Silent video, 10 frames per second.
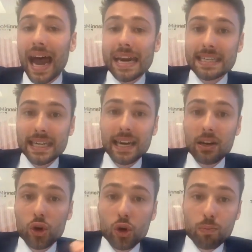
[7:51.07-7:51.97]

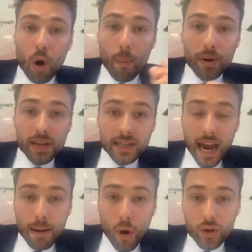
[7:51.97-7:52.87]
18 new properties
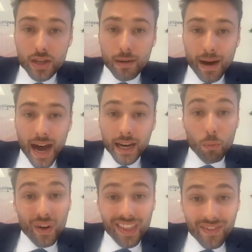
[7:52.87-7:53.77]
came onto the
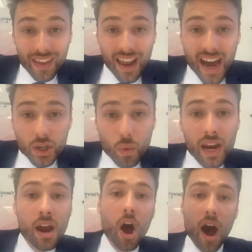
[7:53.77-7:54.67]
market within the last
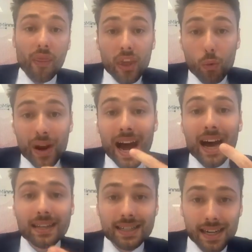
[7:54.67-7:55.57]
week. I think we
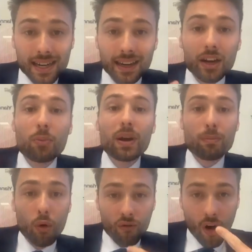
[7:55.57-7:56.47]
are seeing a little
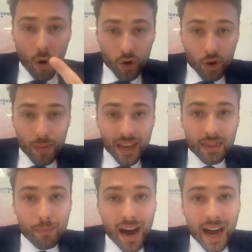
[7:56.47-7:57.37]
bit more volume
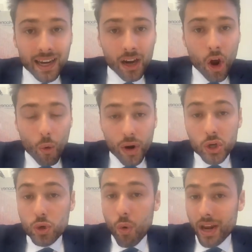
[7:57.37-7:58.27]
hit the market. We
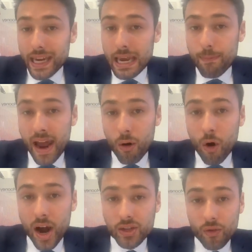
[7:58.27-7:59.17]
do want to keep
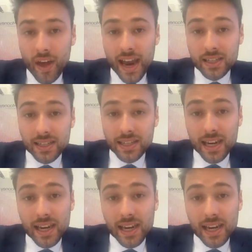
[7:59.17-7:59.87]
our eyes on that to